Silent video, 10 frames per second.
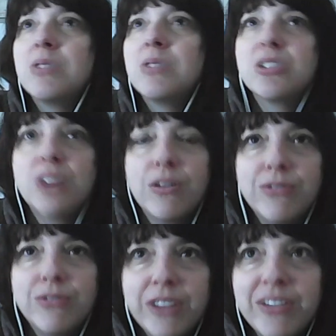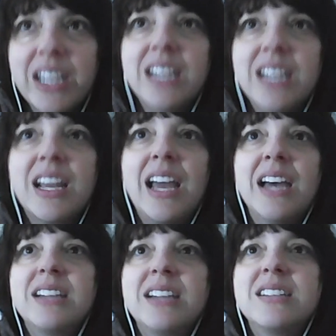was so vivid,
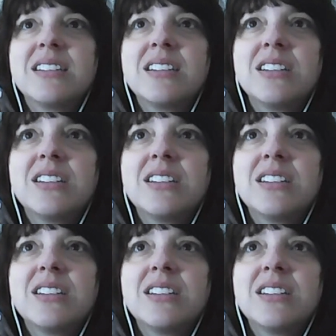and